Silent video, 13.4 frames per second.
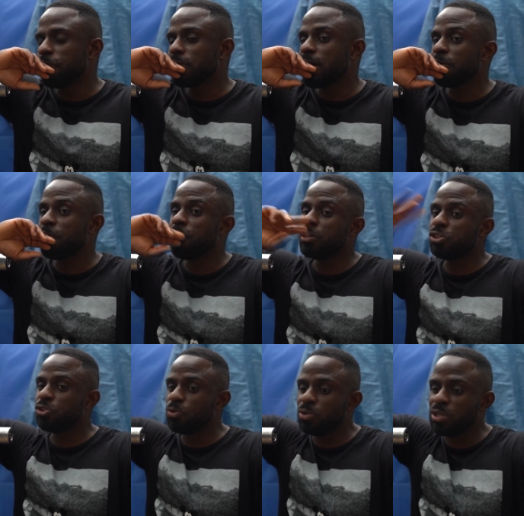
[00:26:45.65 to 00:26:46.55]
After I
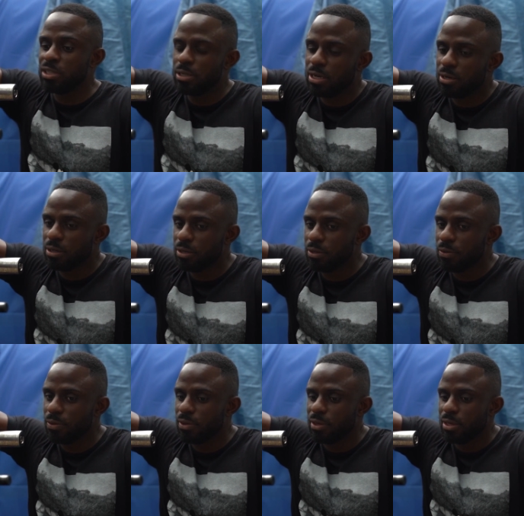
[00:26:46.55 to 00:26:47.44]
finished uni now,
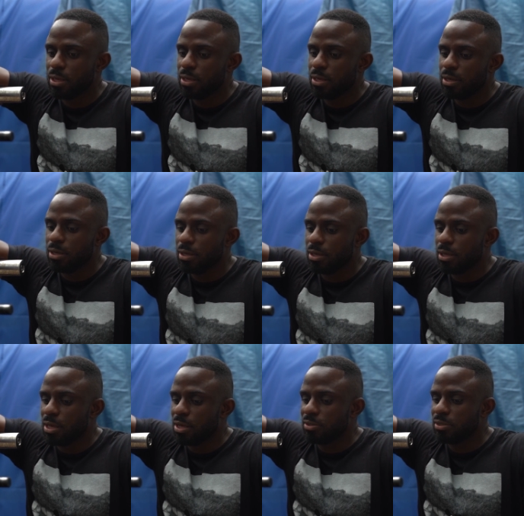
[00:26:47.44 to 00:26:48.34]
mm-hmm.